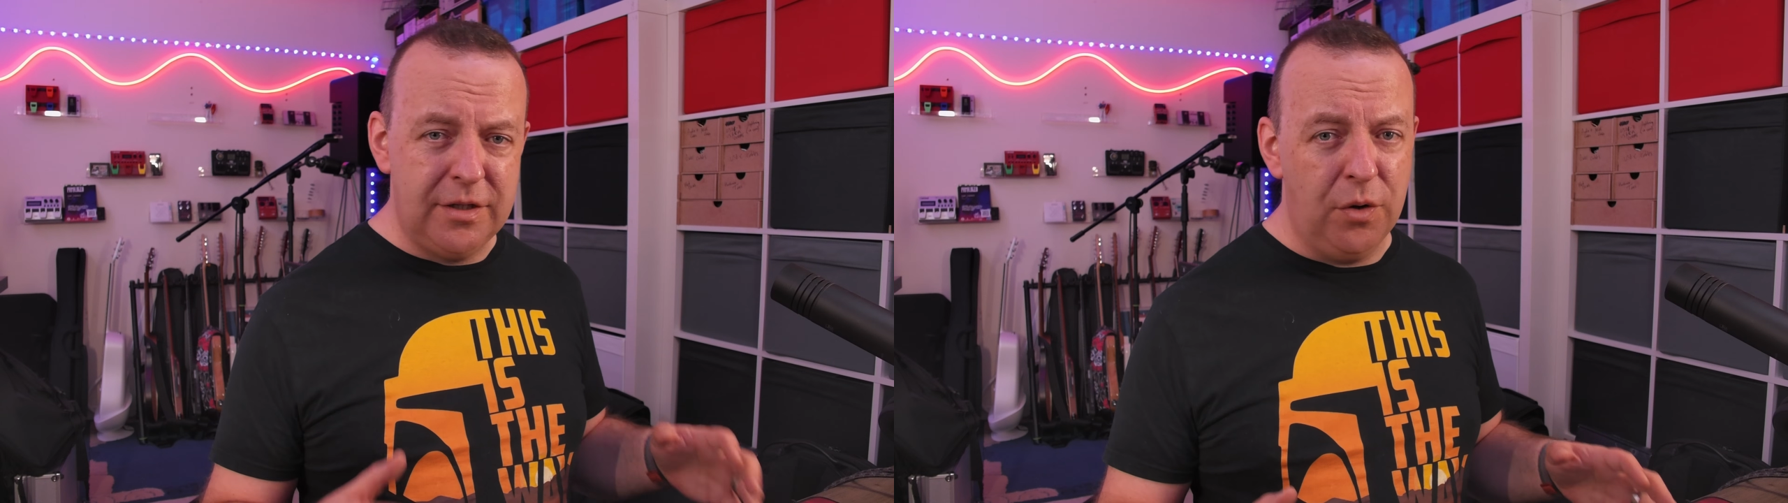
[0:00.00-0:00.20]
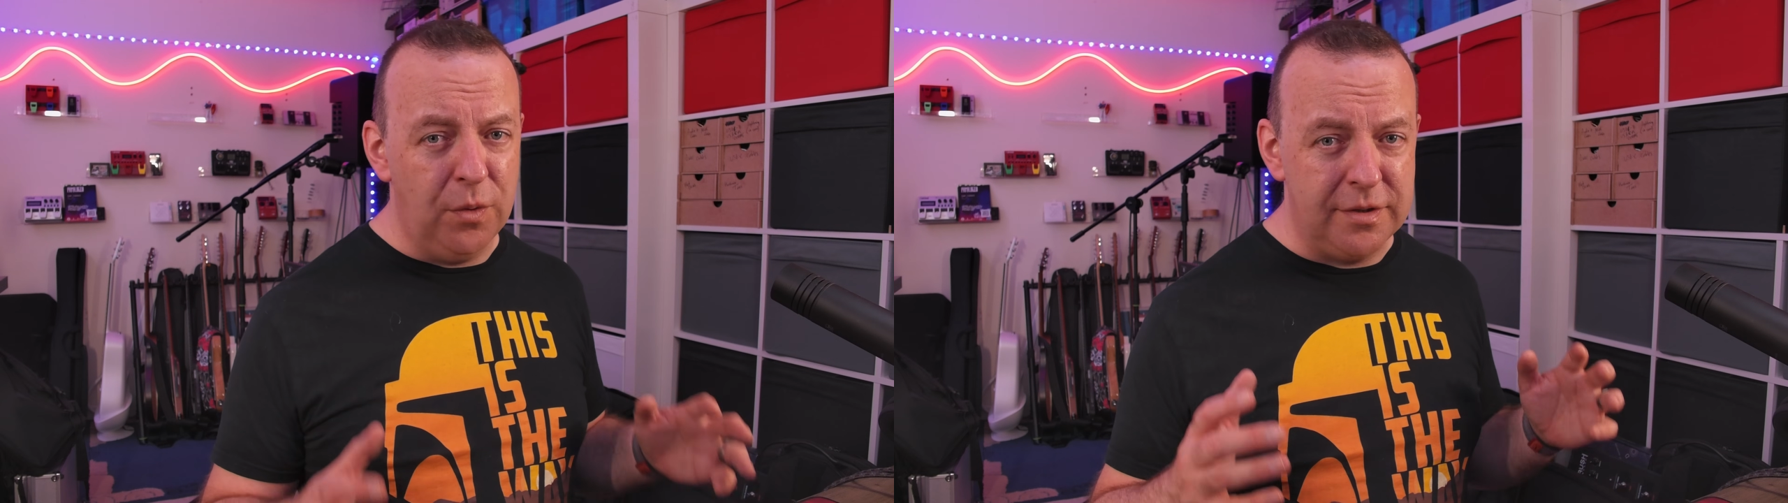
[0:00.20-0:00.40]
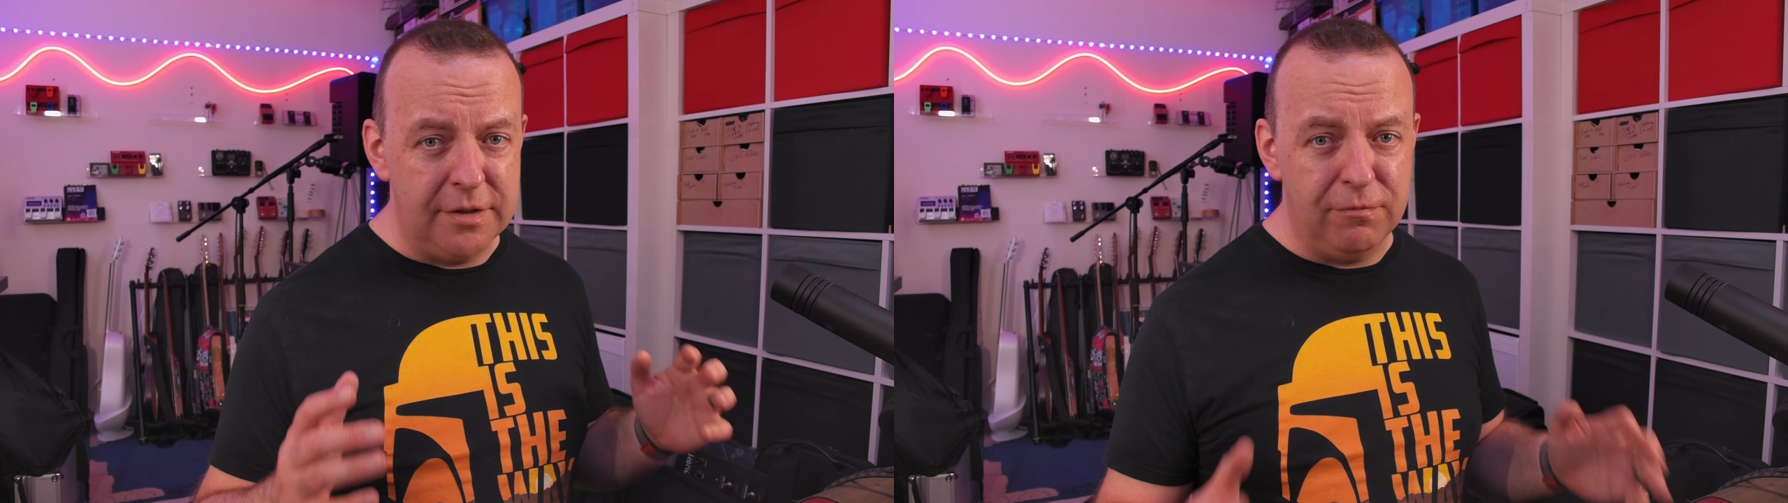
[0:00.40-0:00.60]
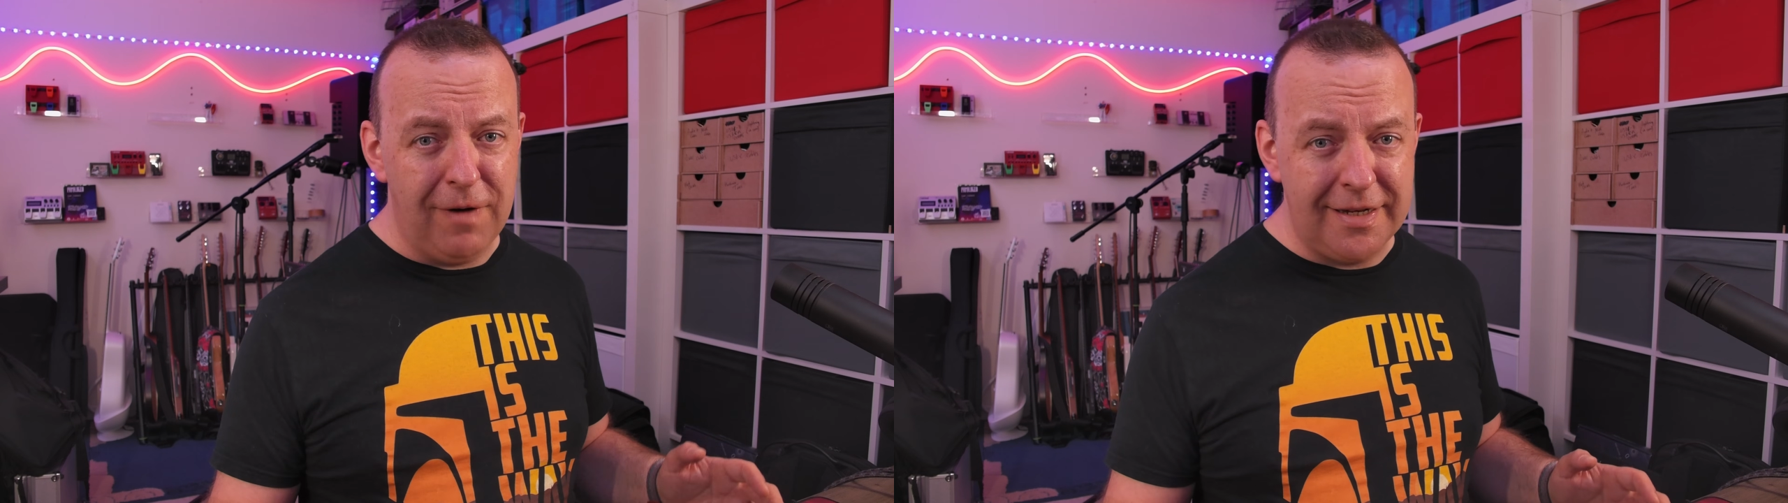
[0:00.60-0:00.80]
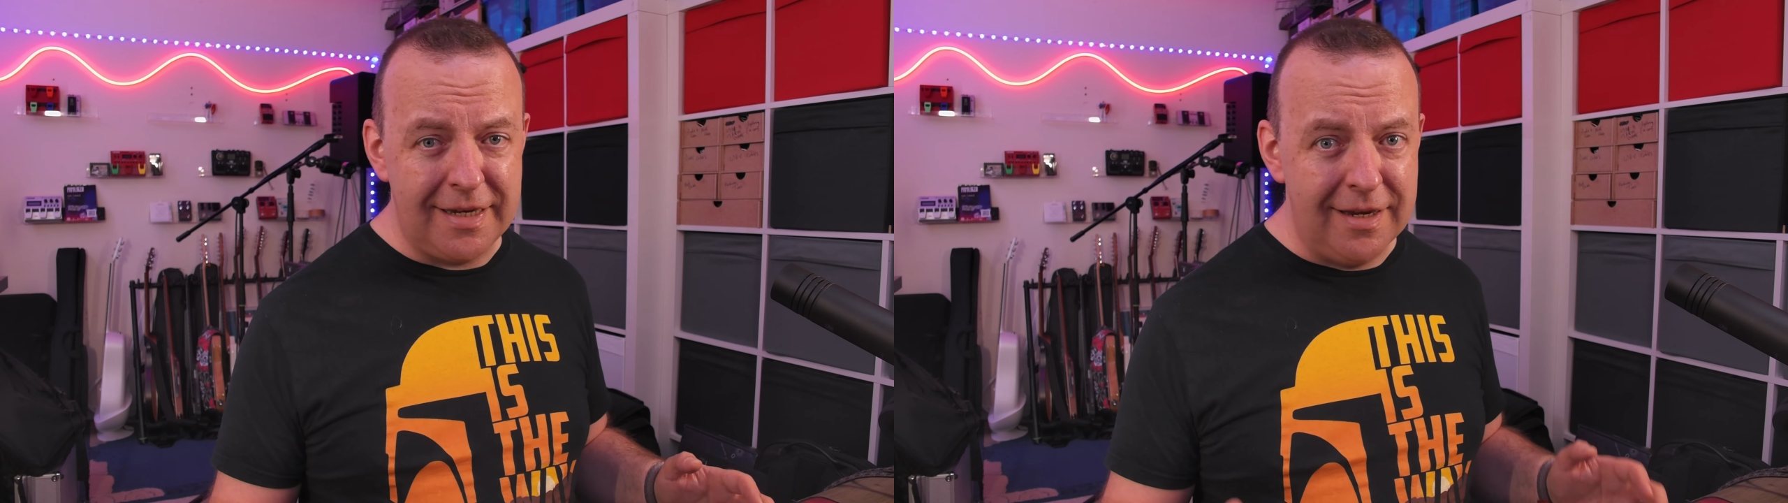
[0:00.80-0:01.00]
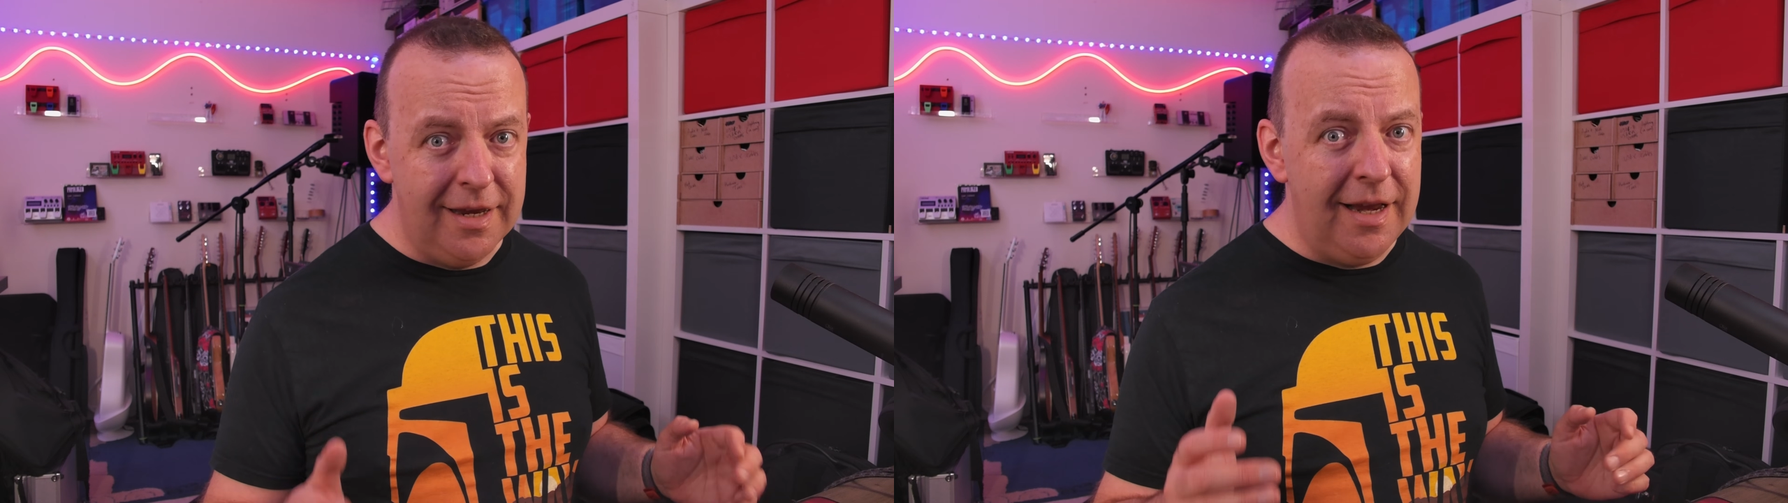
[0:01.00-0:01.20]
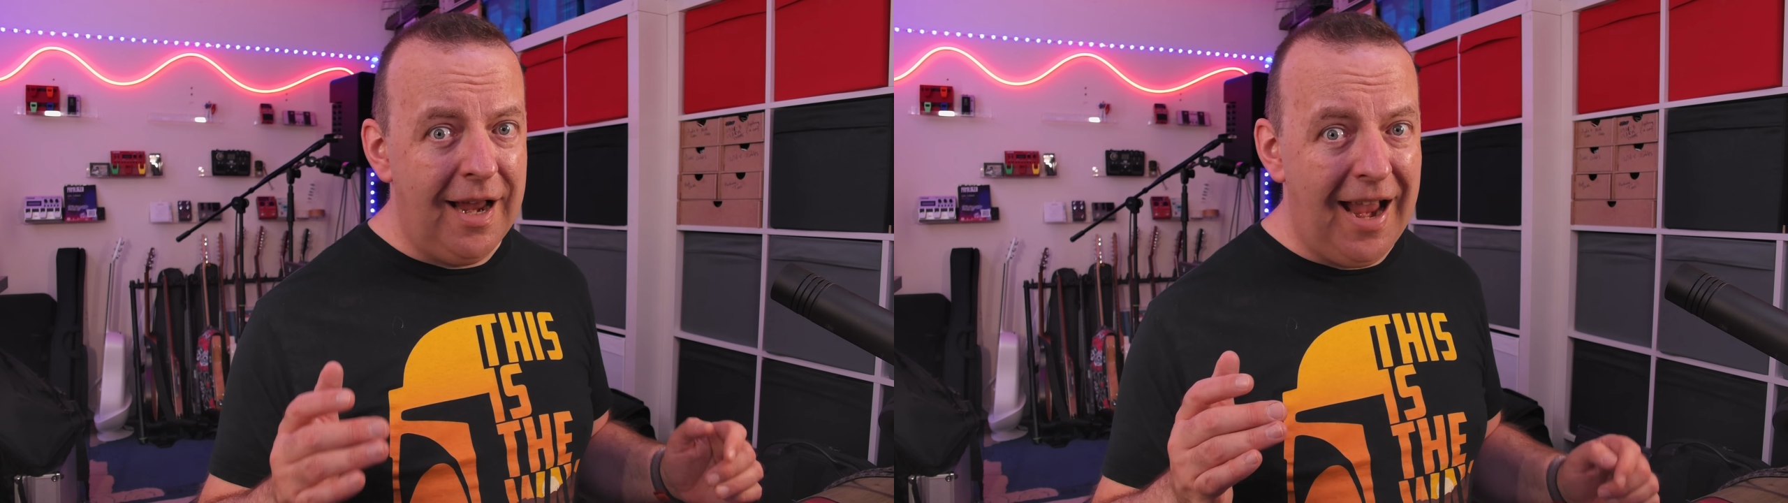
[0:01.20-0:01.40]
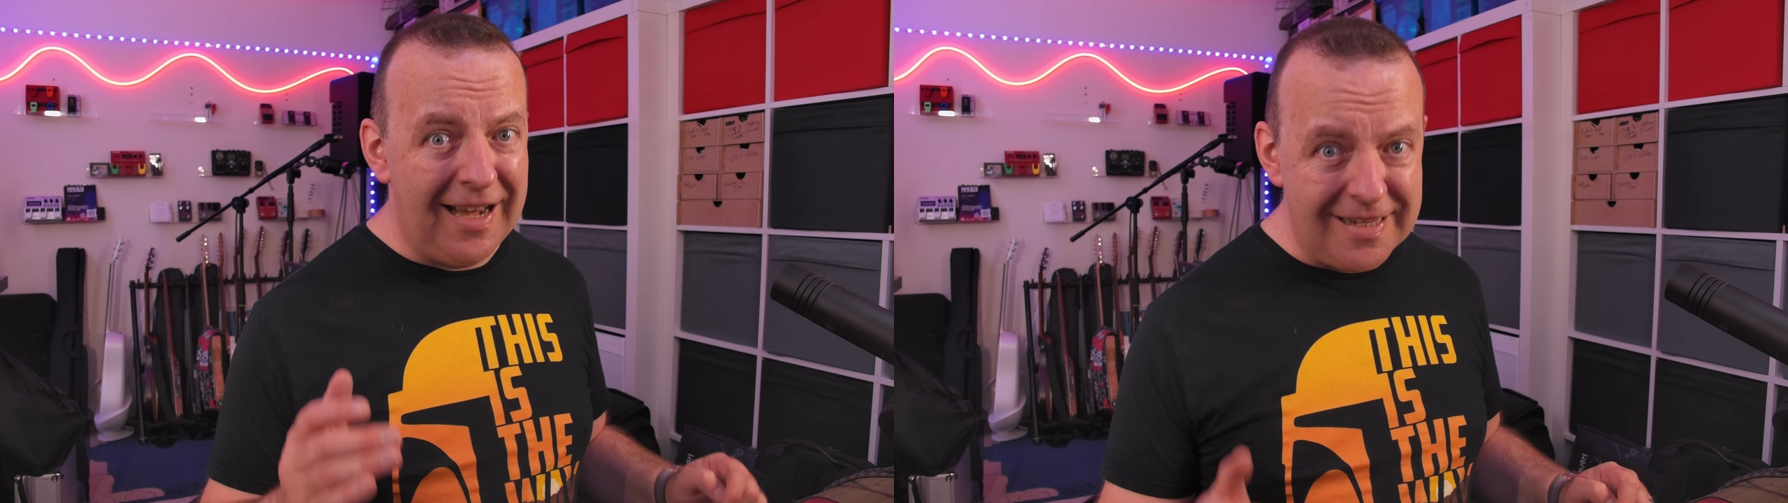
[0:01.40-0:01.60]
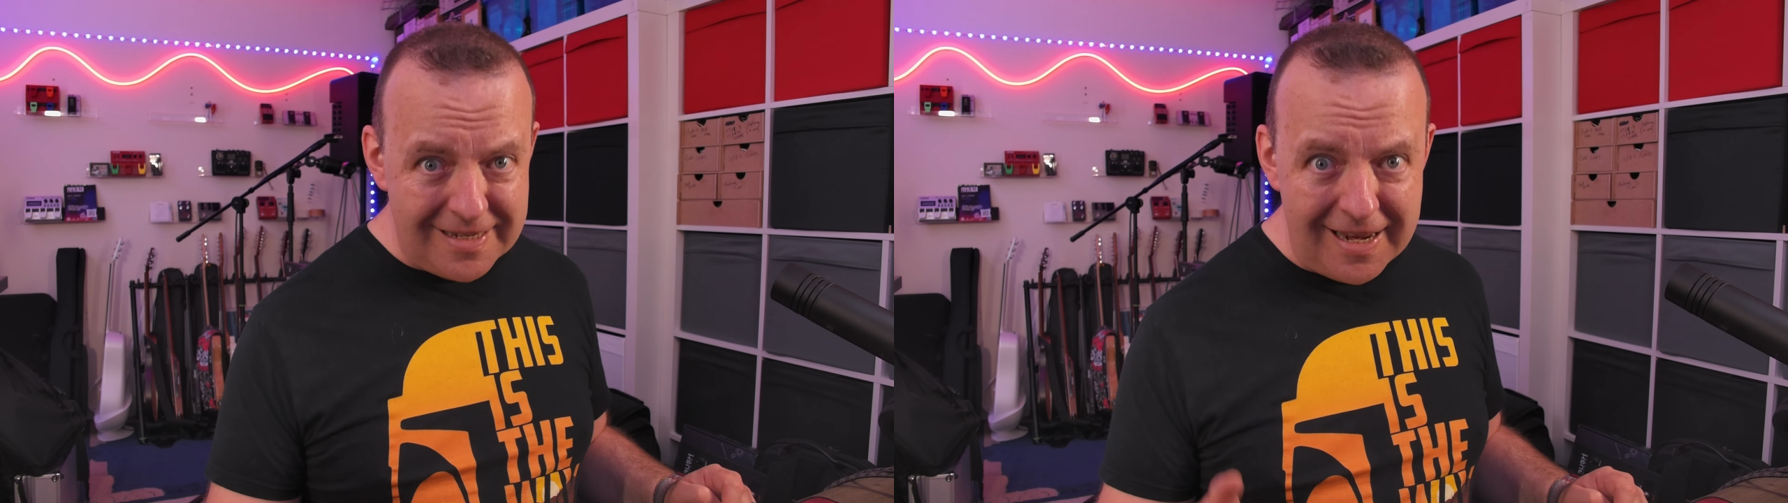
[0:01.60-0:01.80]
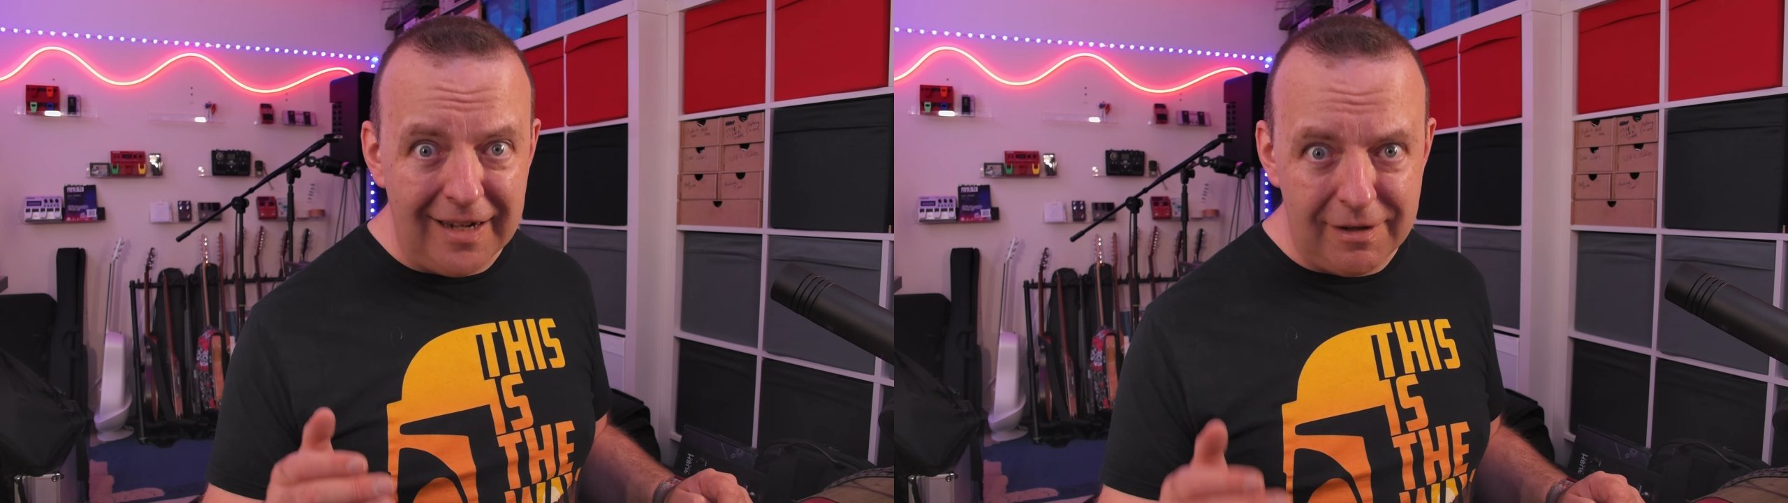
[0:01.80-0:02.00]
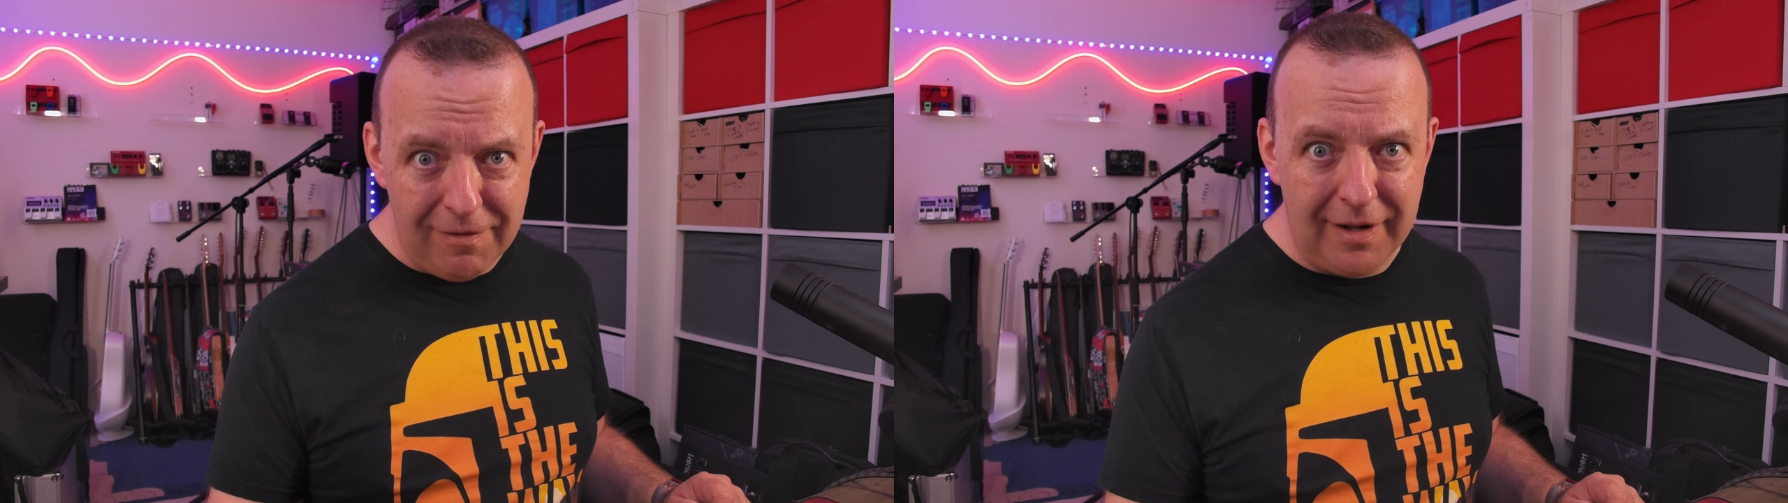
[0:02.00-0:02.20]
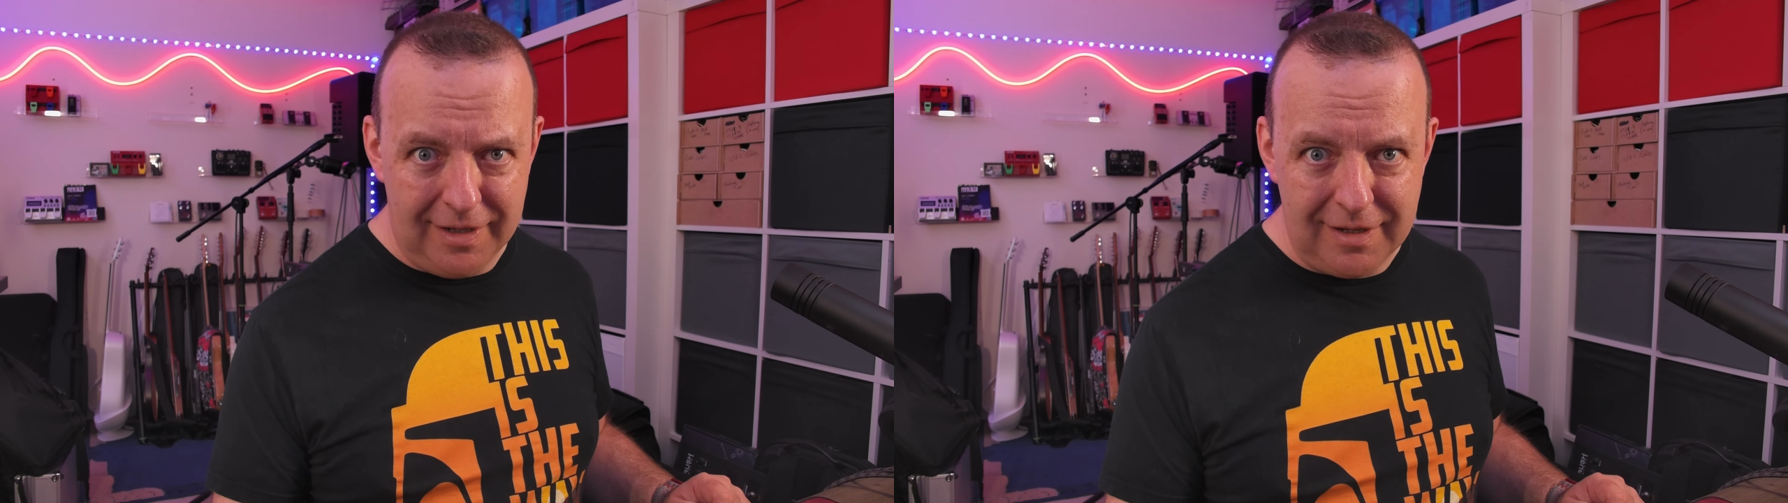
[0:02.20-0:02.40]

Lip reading: course is ready, and it's nearly ready.